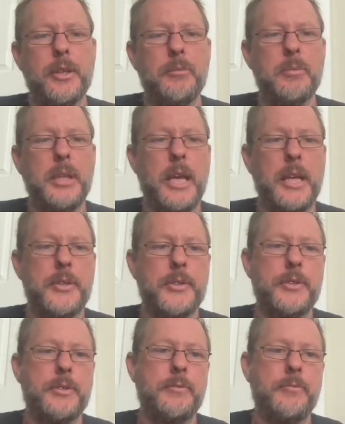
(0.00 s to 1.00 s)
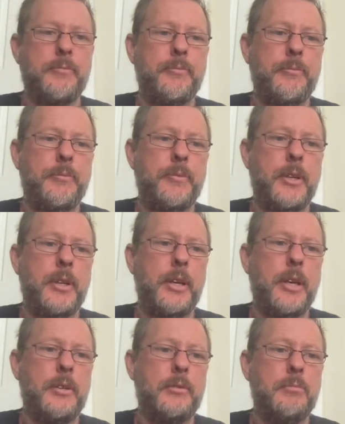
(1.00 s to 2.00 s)
plants that are
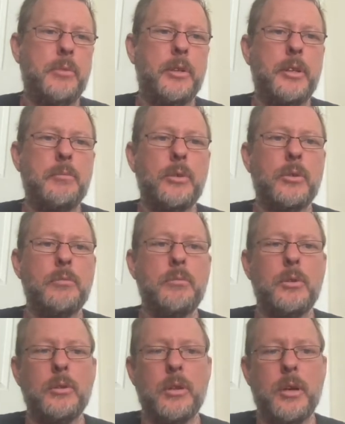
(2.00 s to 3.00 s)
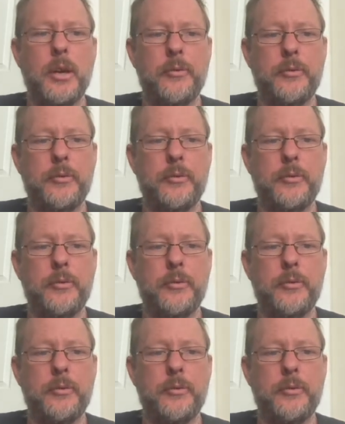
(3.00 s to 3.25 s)
going to embody more and more life.